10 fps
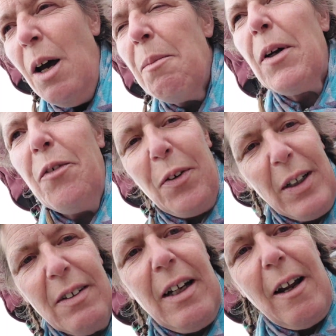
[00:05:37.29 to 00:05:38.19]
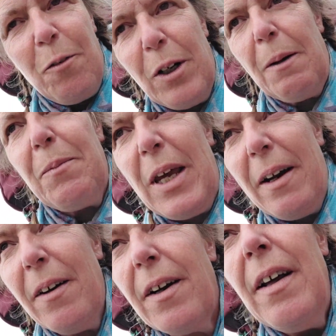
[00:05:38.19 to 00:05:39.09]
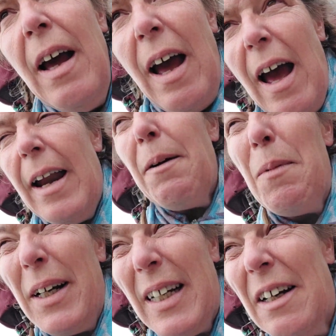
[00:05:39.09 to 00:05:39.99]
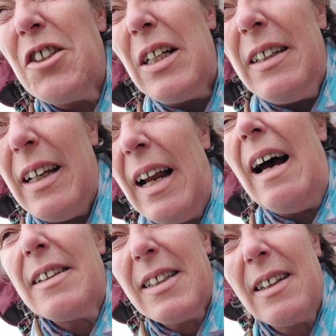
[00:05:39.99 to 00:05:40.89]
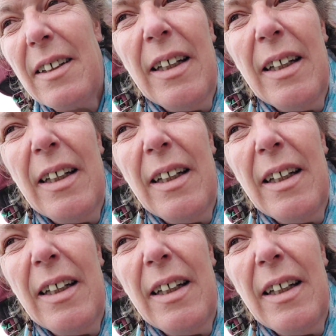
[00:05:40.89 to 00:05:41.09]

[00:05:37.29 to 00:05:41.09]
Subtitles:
but I'll figure that out when I'm there, and I might actually then ask